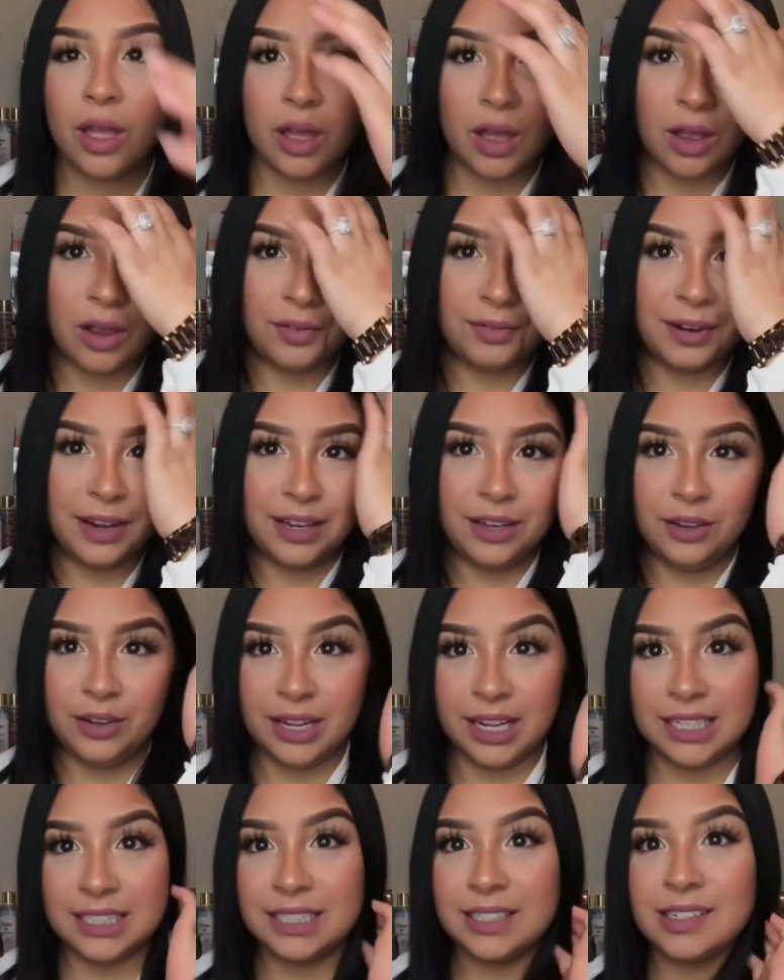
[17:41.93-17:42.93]
Alright, you
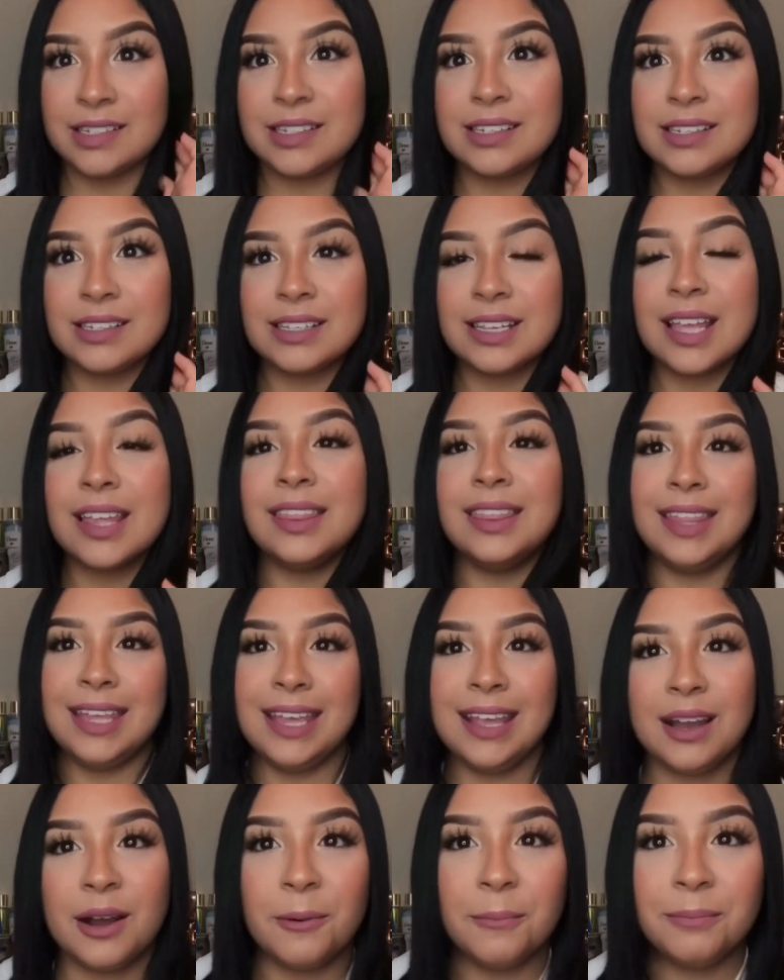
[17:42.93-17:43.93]
guys, this is
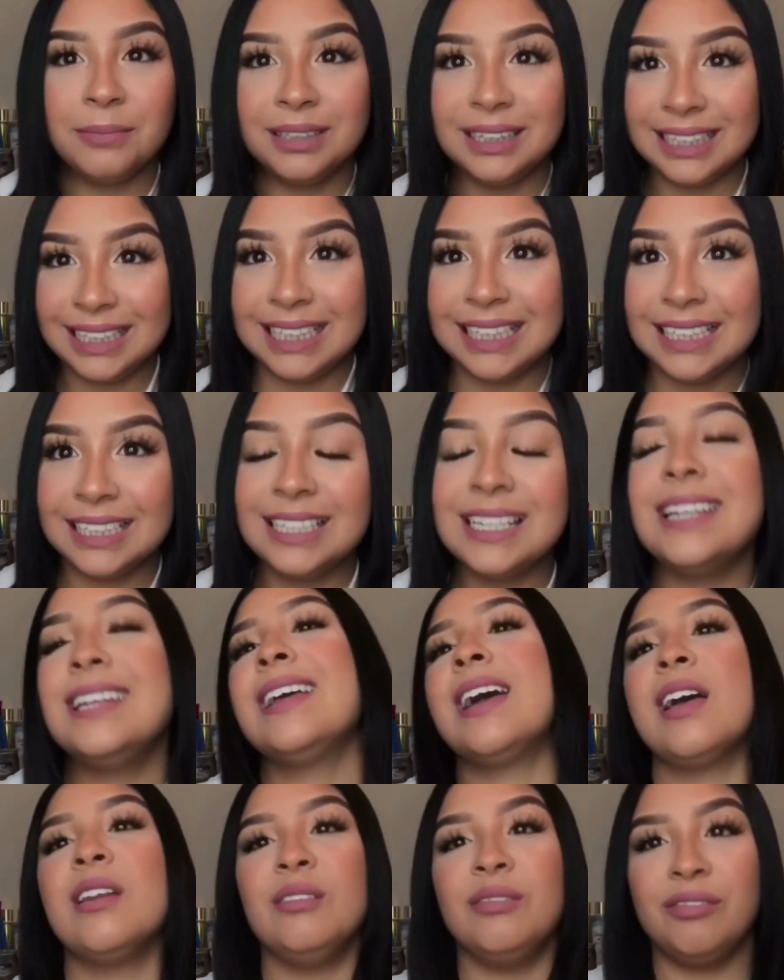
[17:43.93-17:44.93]
the completed
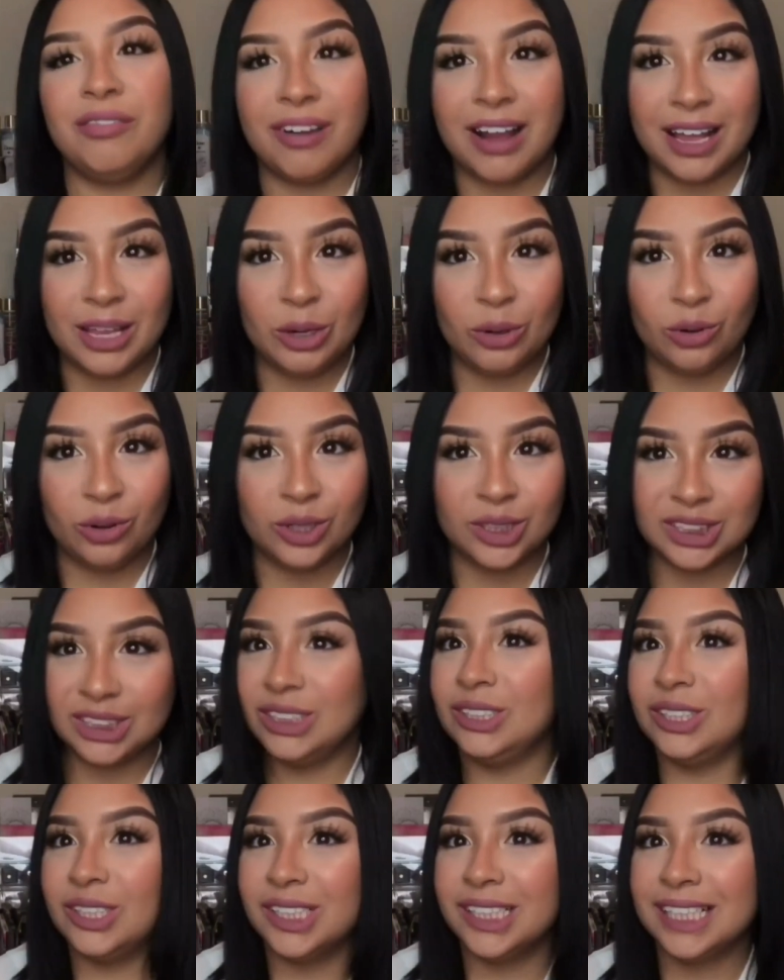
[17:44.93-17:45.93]
and final
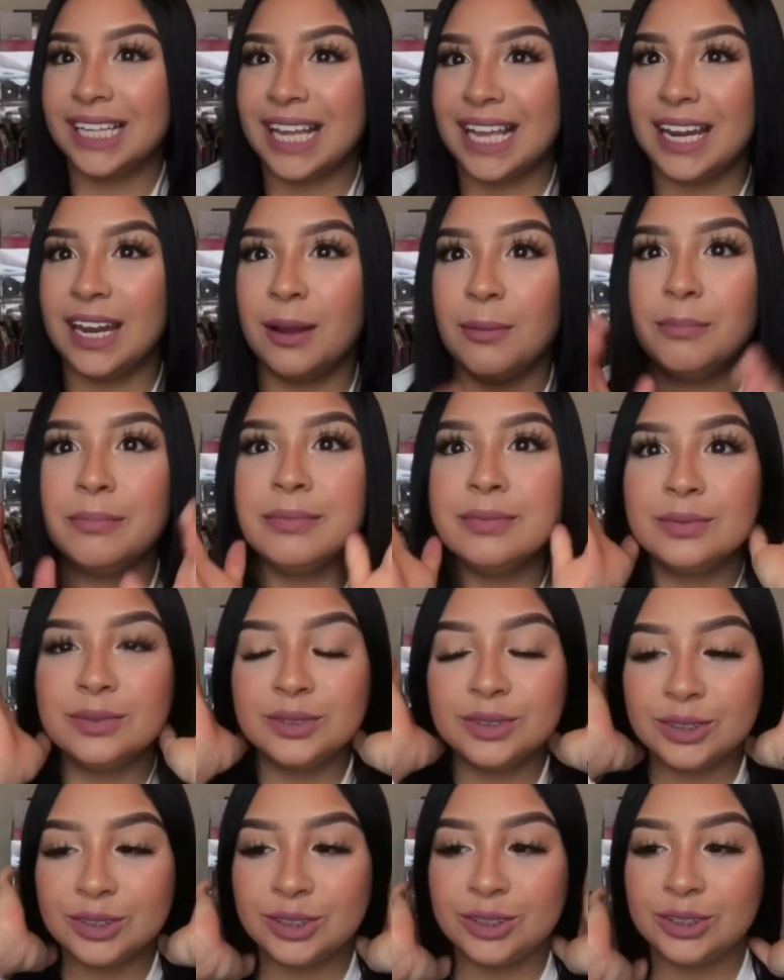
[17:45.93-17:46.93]
look, and I'm
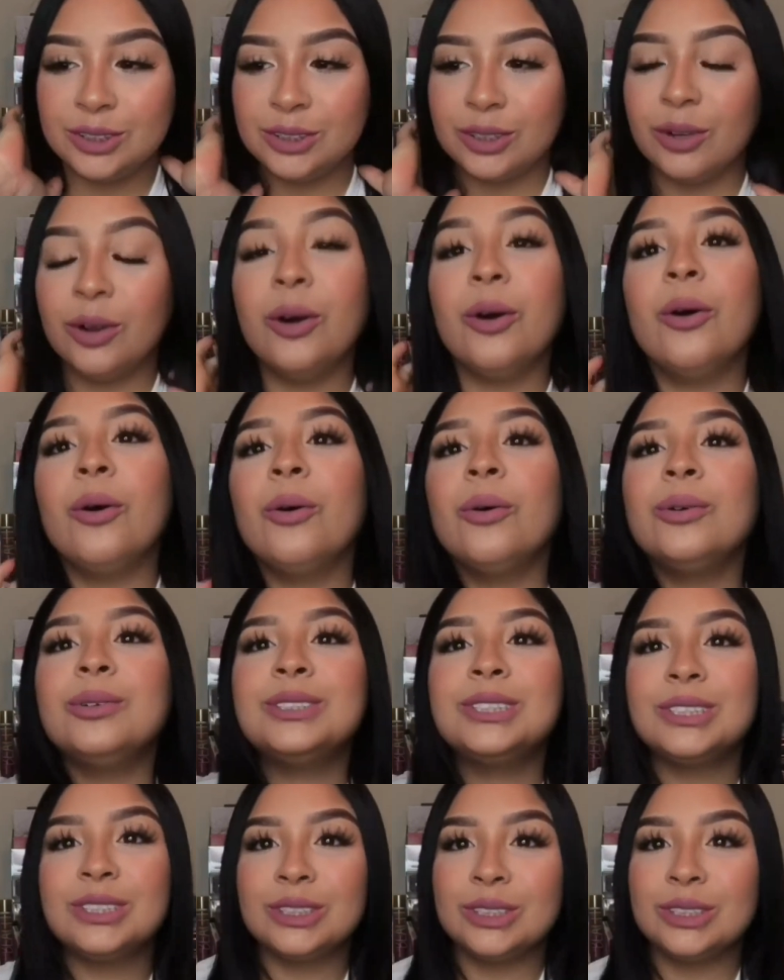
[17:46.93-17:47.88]
so